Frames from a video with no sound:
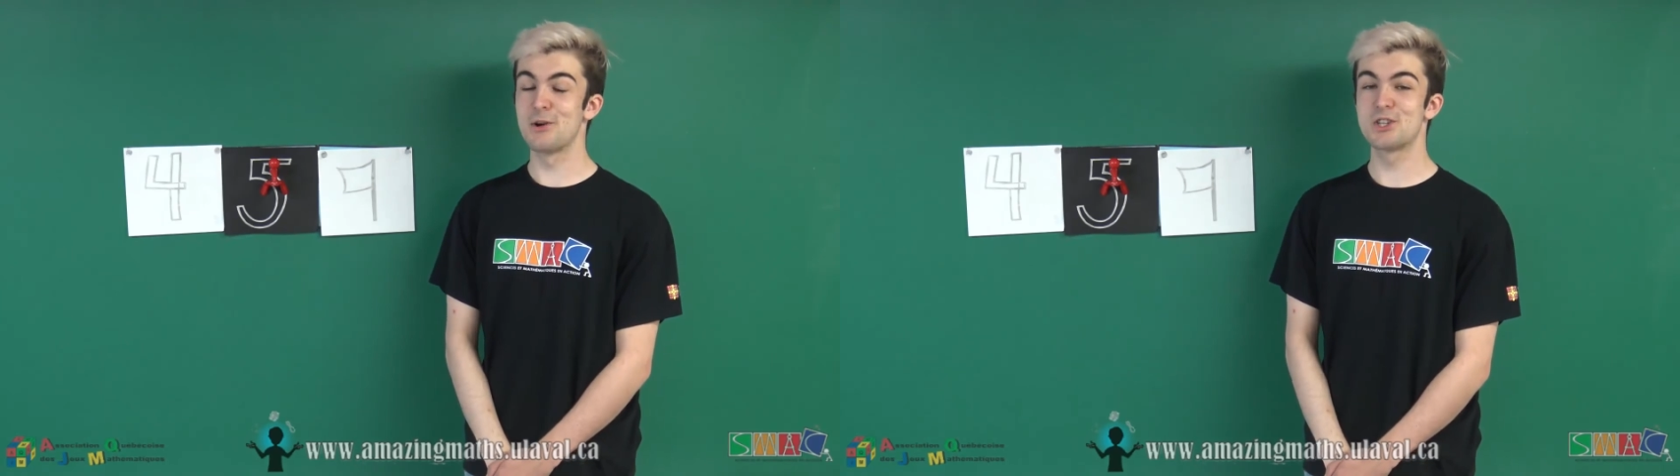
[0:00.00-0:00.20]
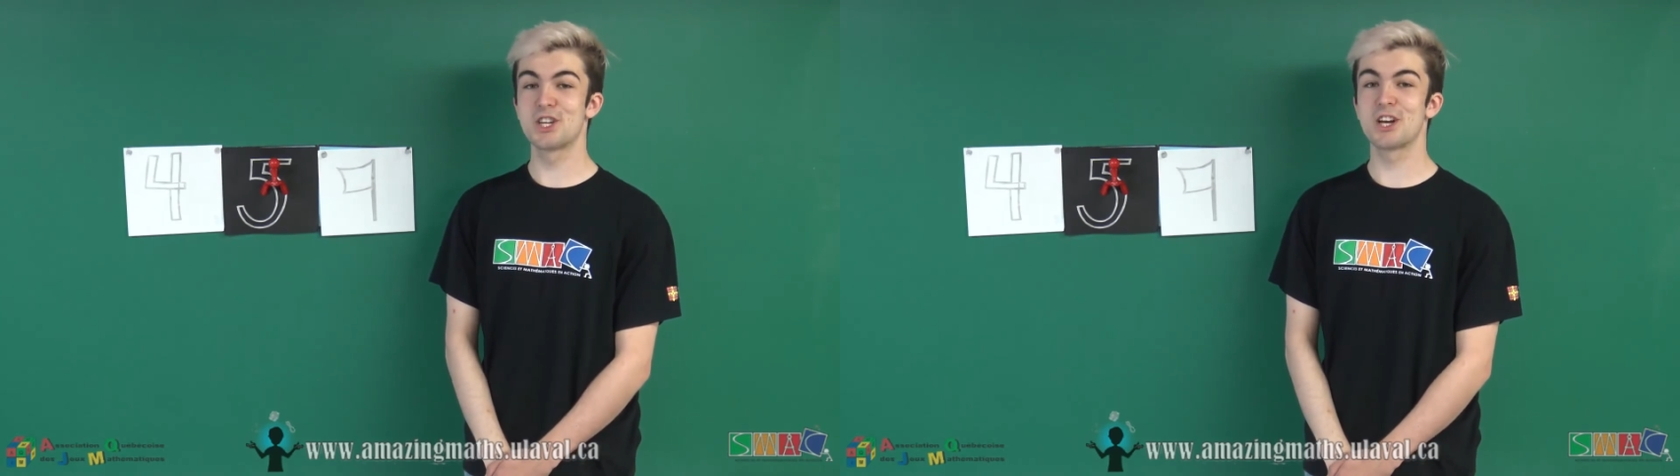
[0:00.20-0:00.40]

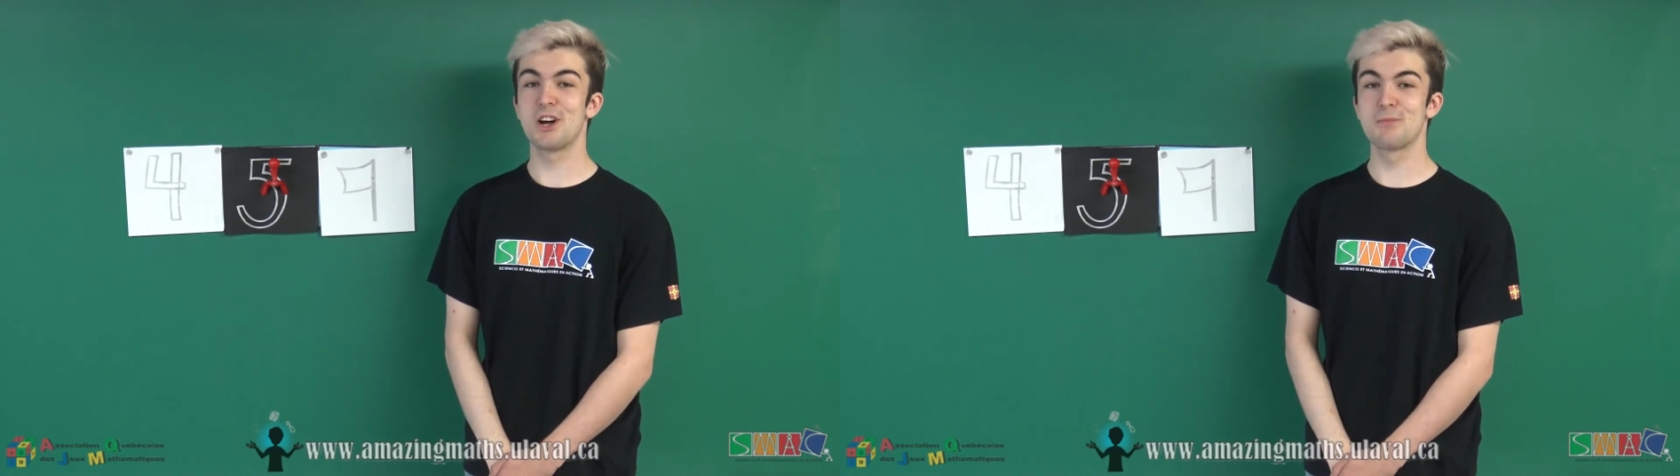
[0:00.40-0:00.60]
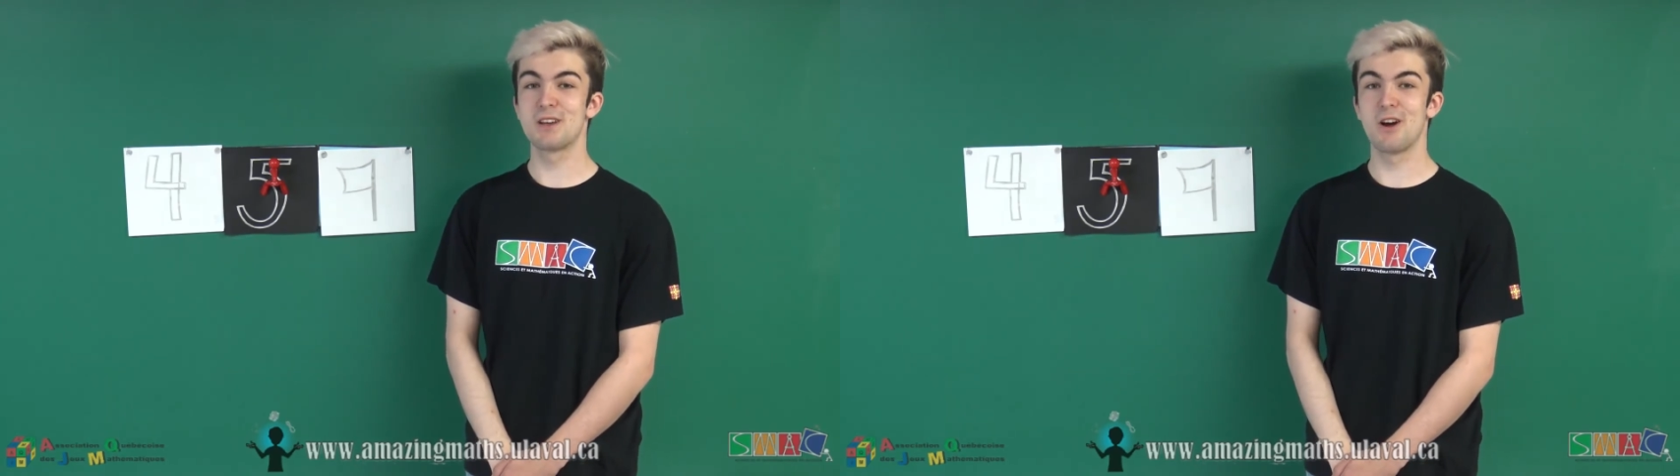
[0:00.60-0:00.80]
she
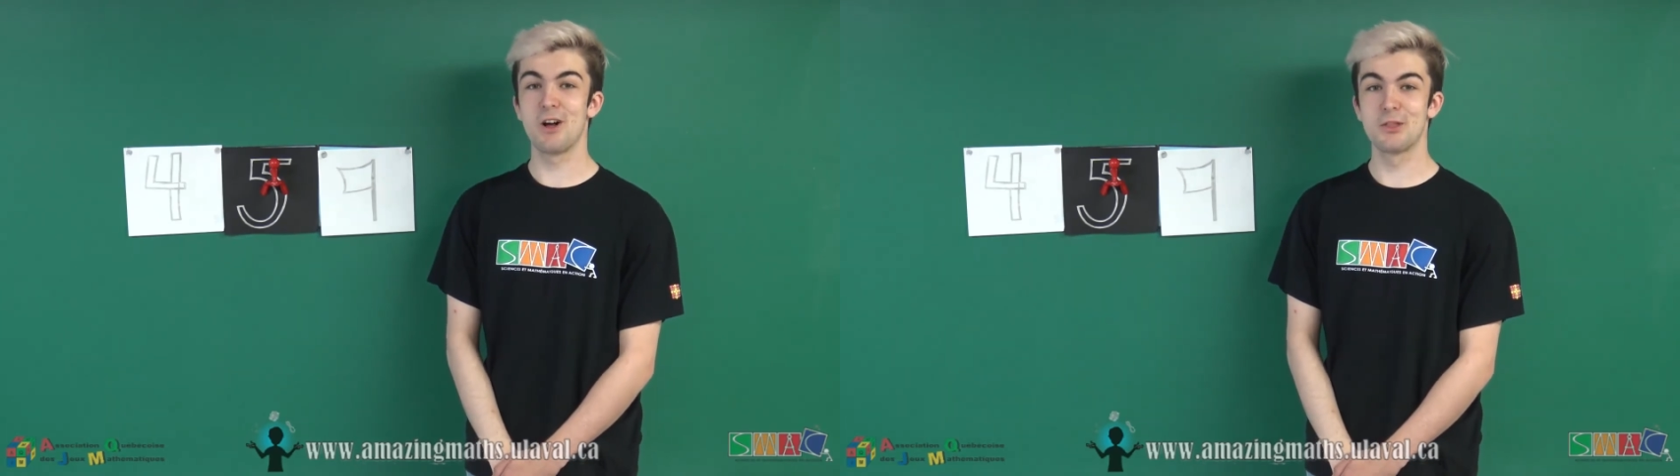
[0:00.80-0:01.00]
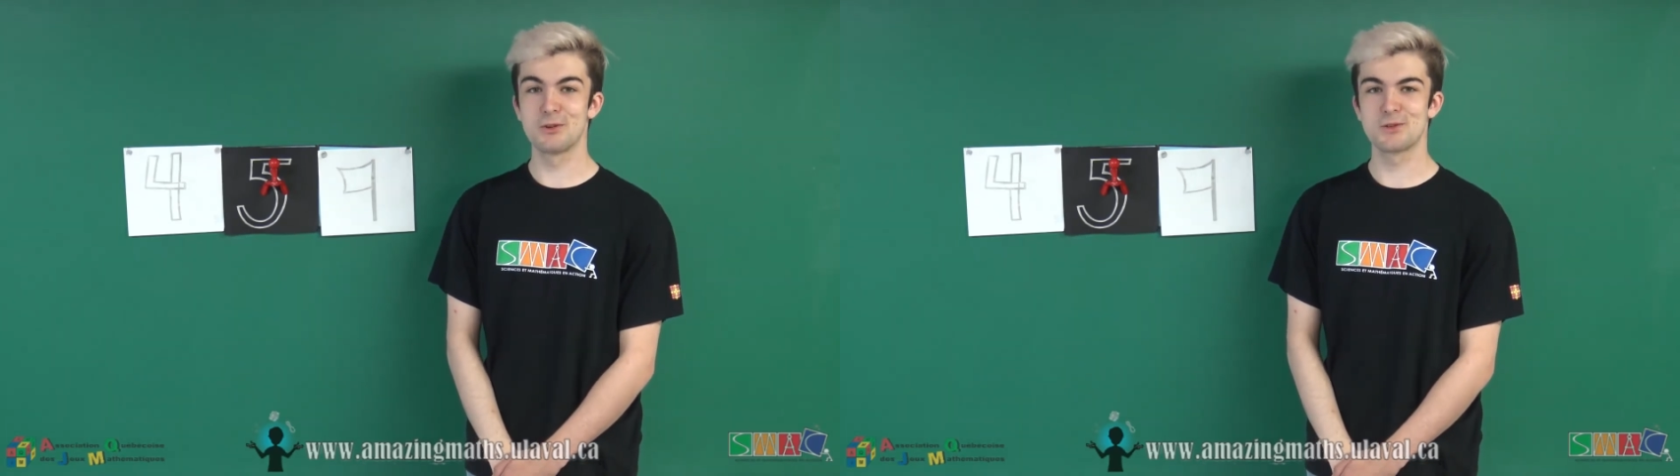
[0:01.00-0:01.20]
cannot be on
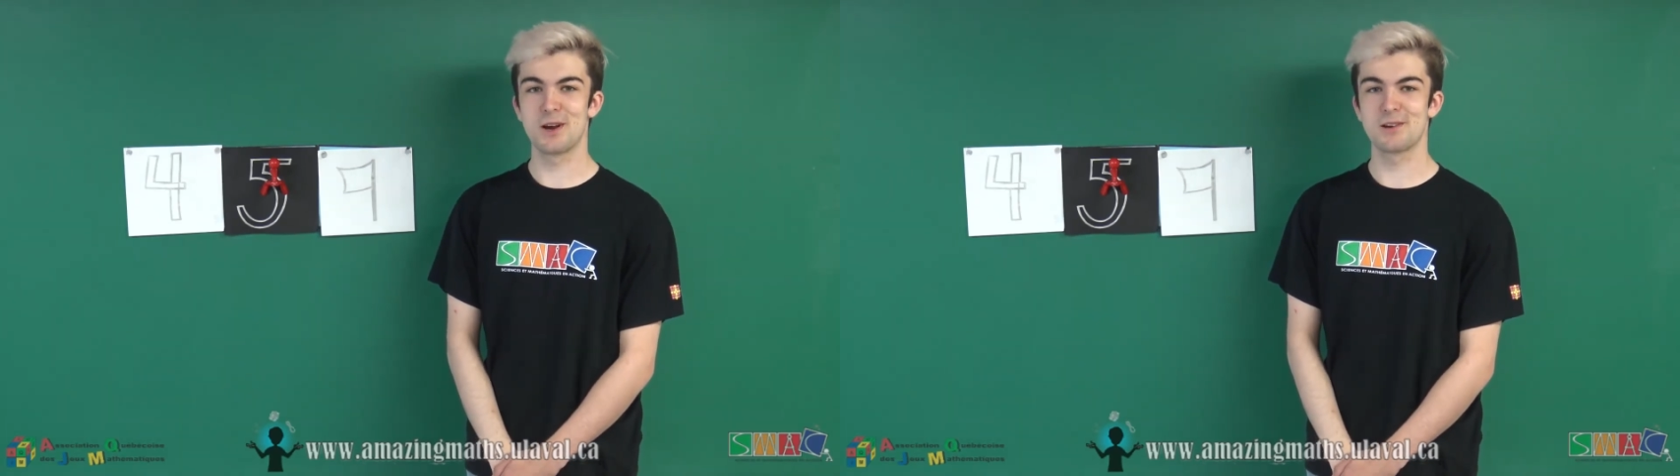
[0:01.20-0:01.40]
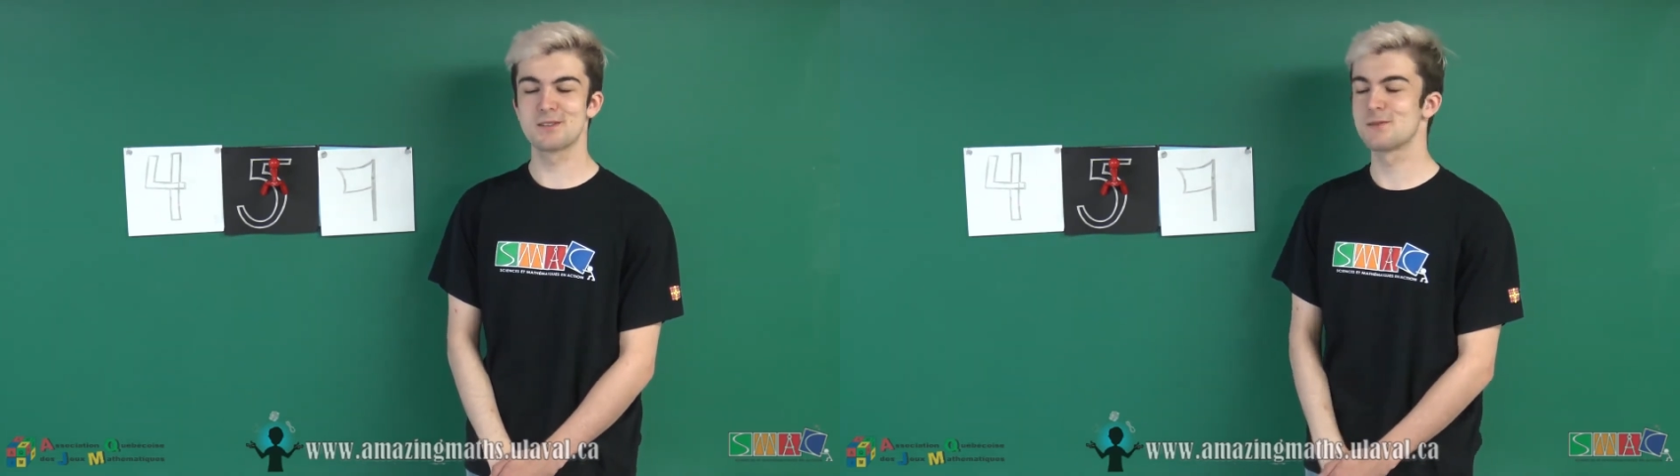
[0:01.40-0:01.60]
those
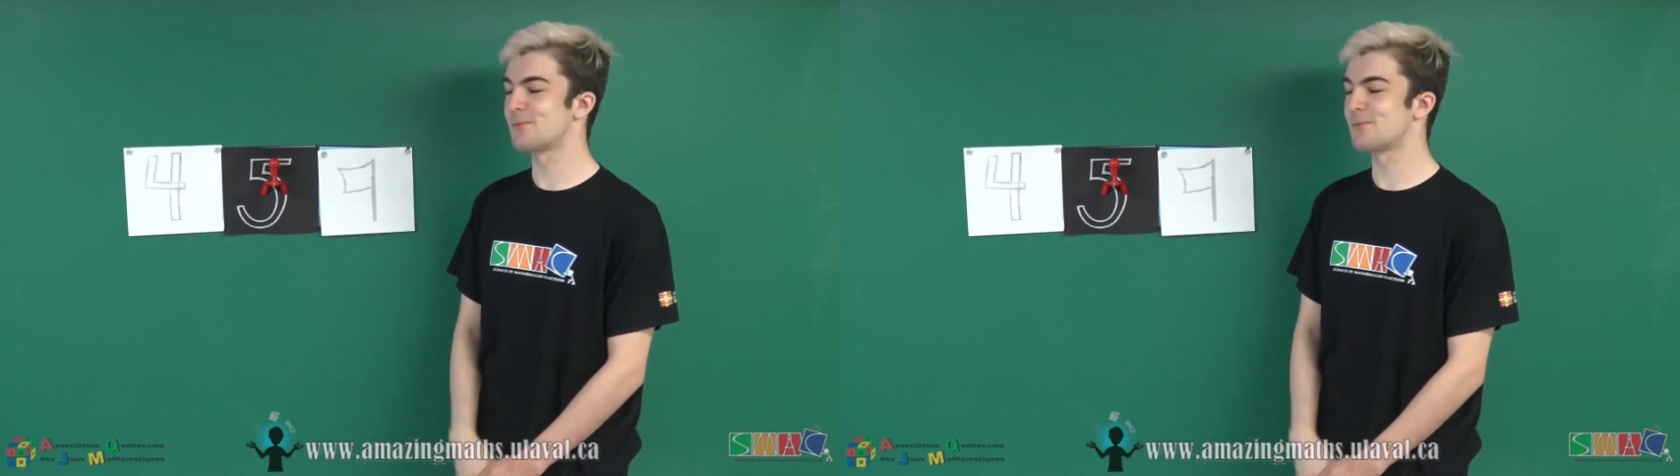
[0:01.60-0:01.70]
squares.